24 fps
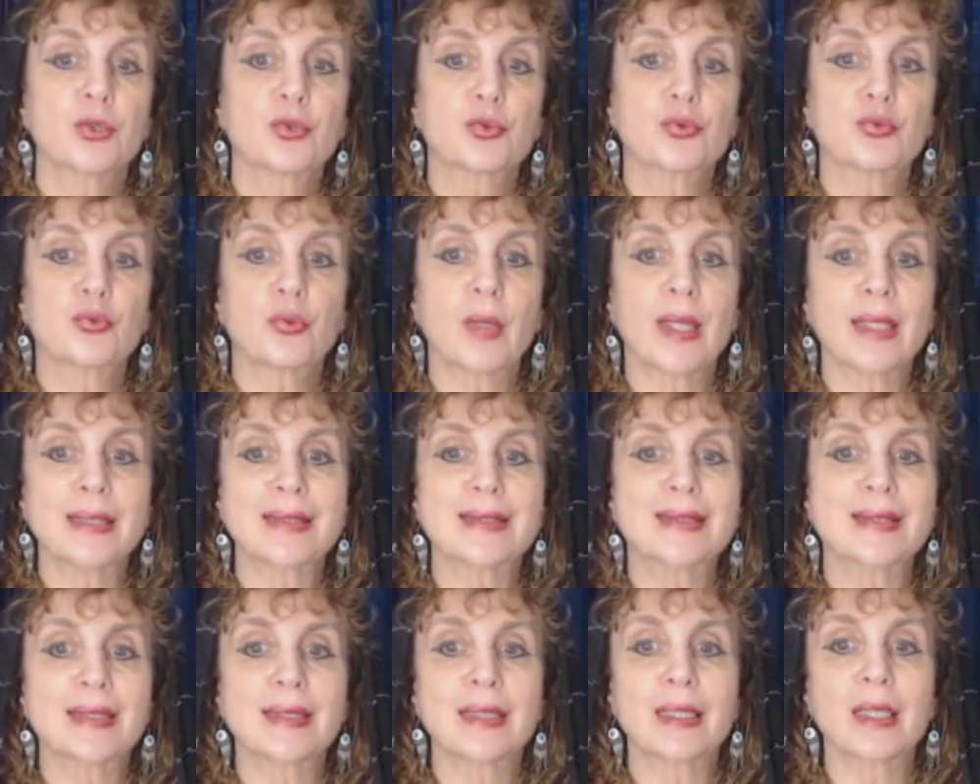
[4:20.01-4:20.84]

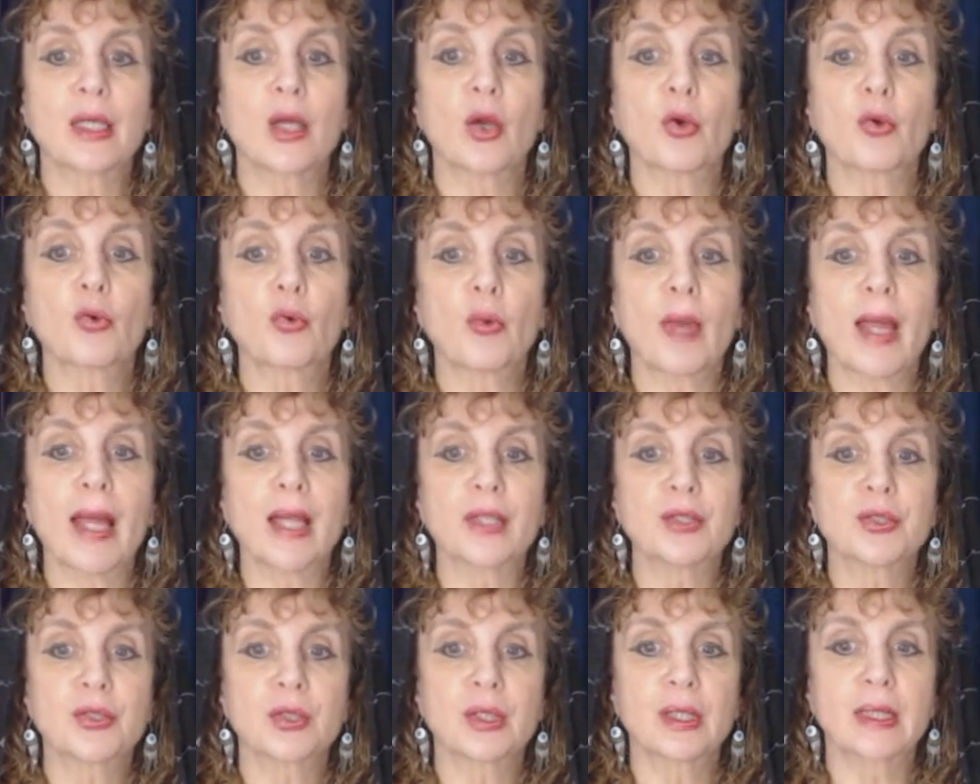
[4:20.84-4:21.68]
transiting
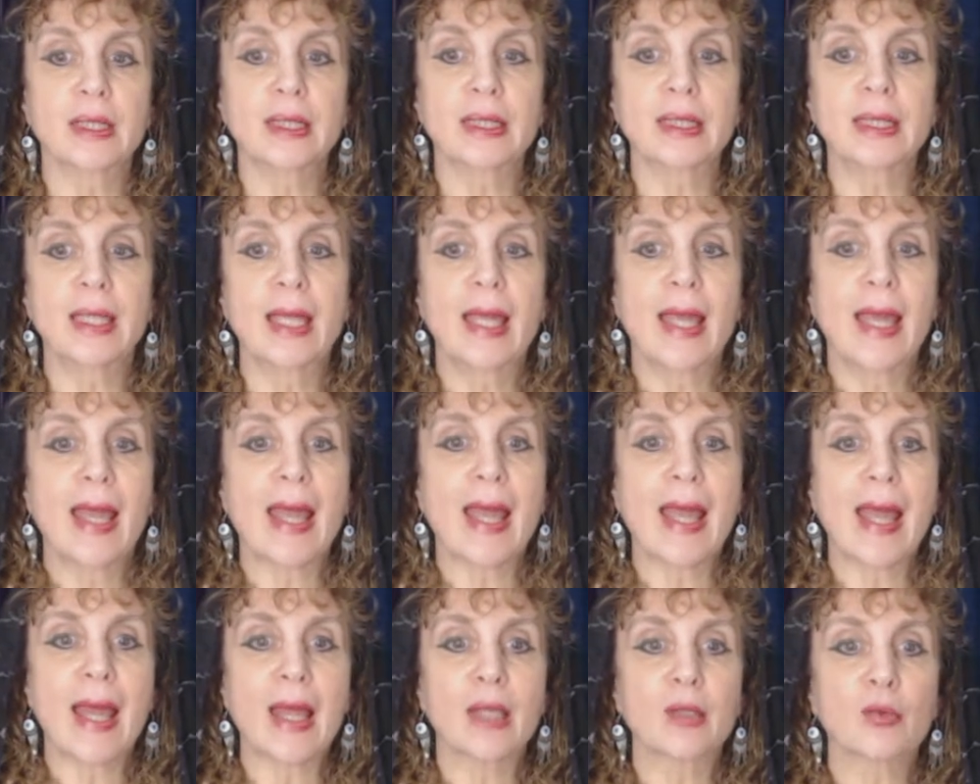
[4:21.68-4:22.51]
gradually
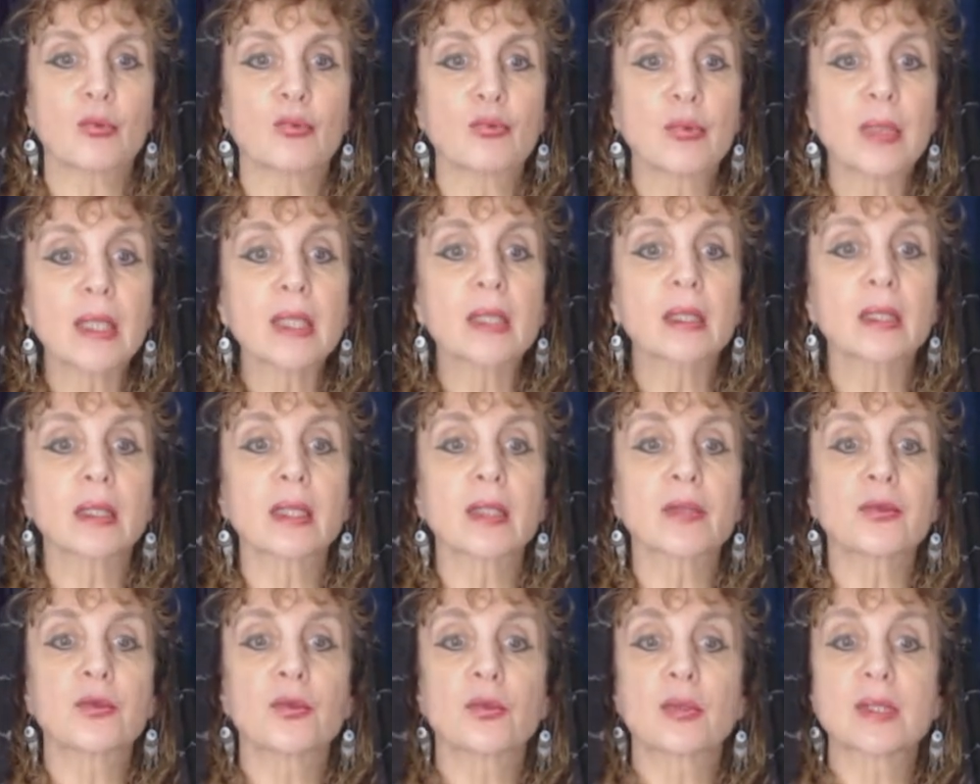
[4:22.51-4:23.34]
and
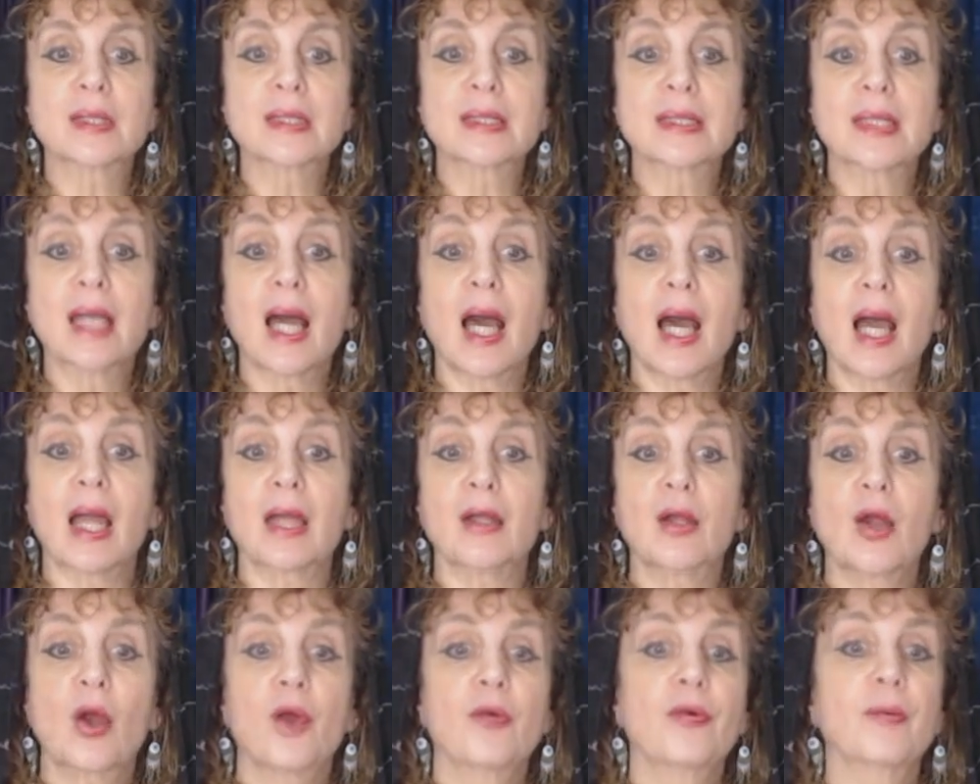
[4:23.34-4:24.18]
regally through the sky
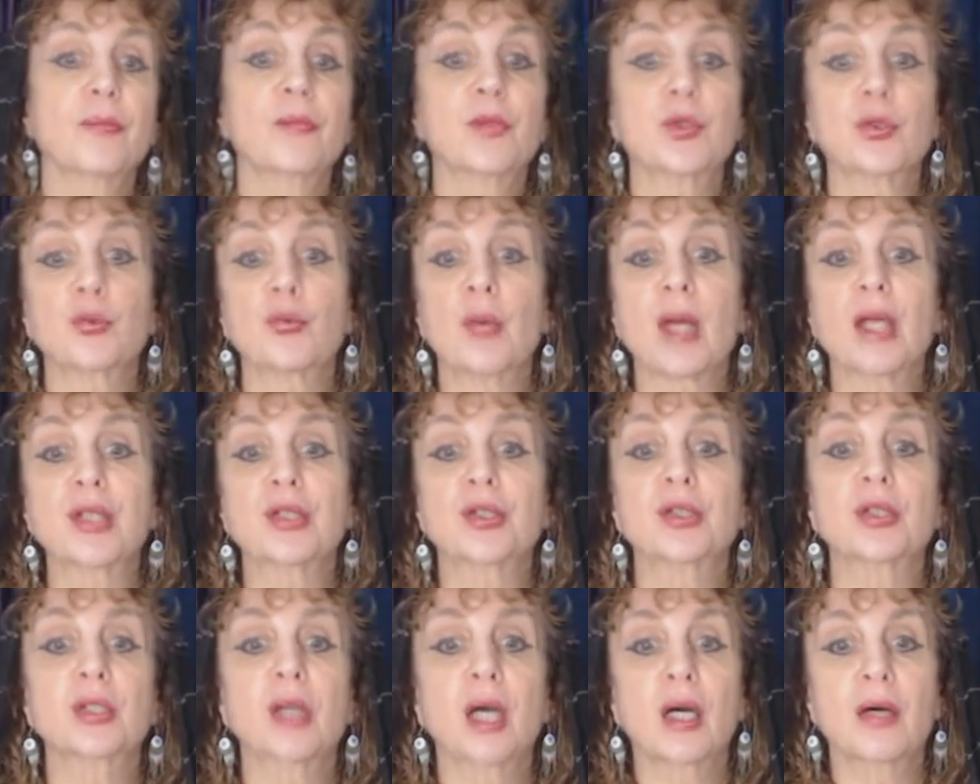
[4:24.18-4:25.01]
from the
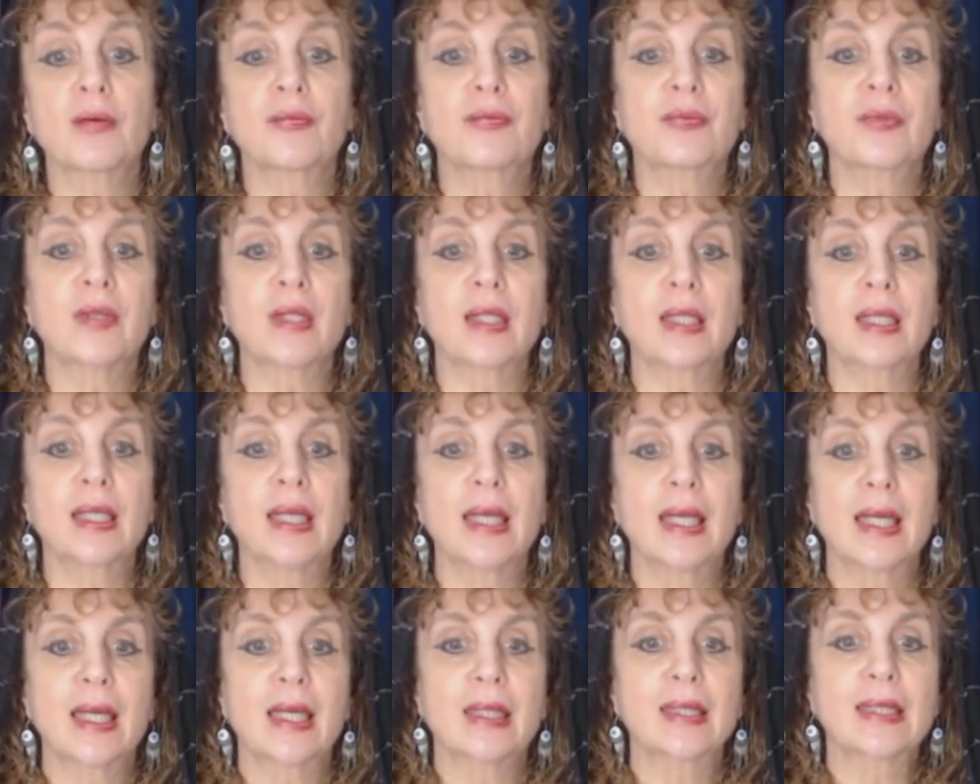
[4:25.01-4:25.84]
direction of the,
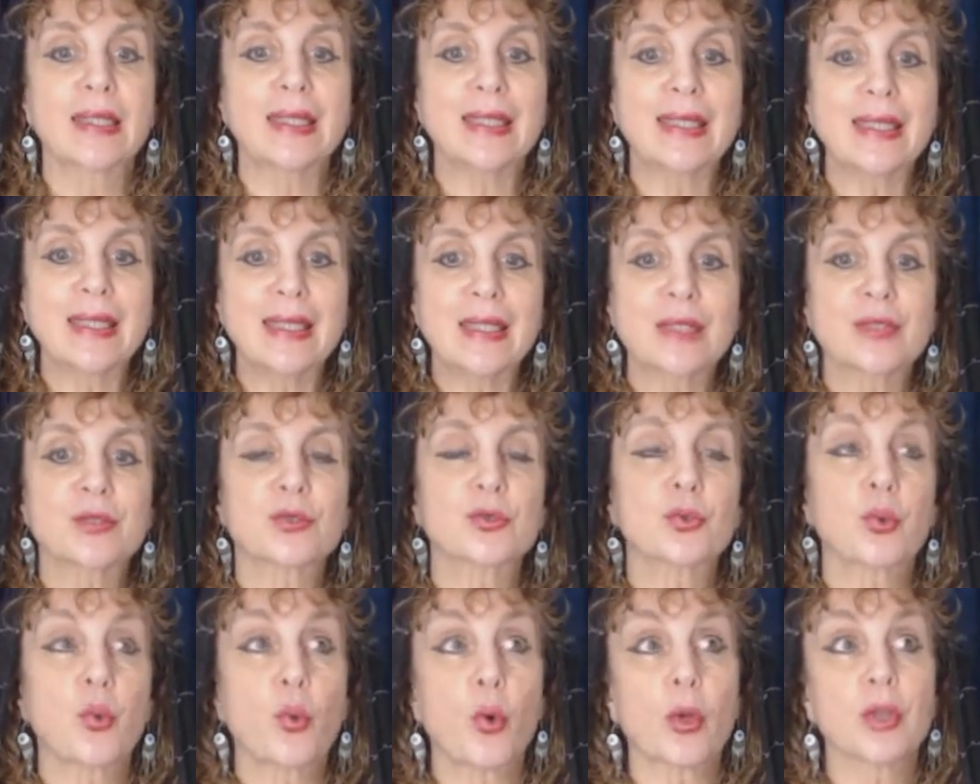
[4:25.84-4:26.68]
the
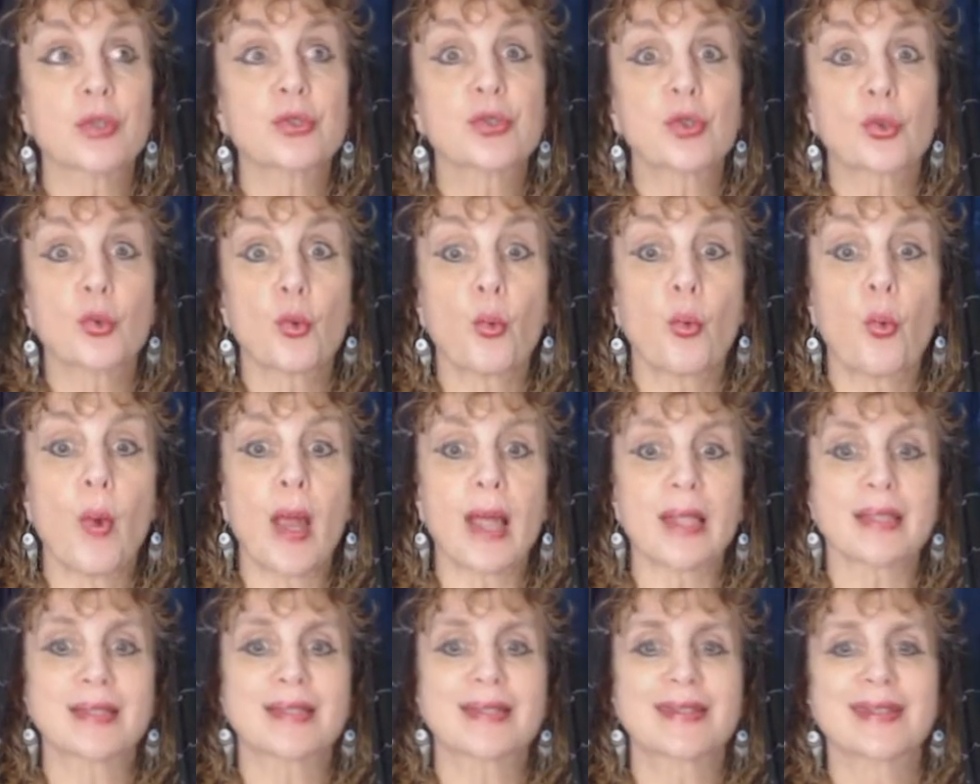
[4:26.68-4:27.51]
east towards the
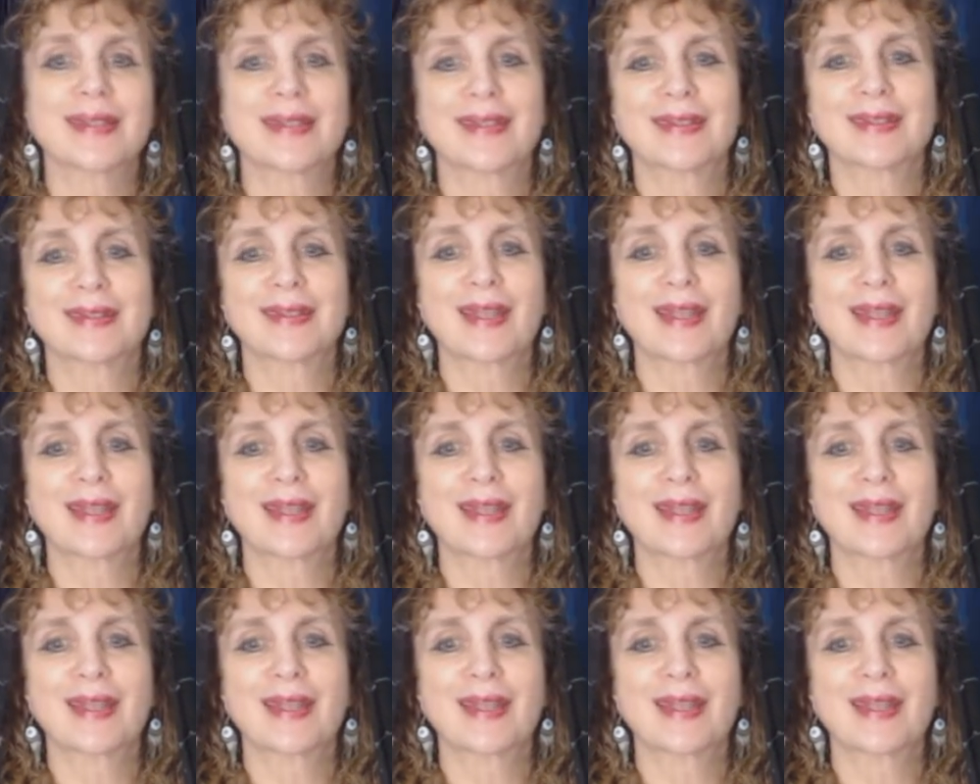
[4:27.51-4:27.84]
west.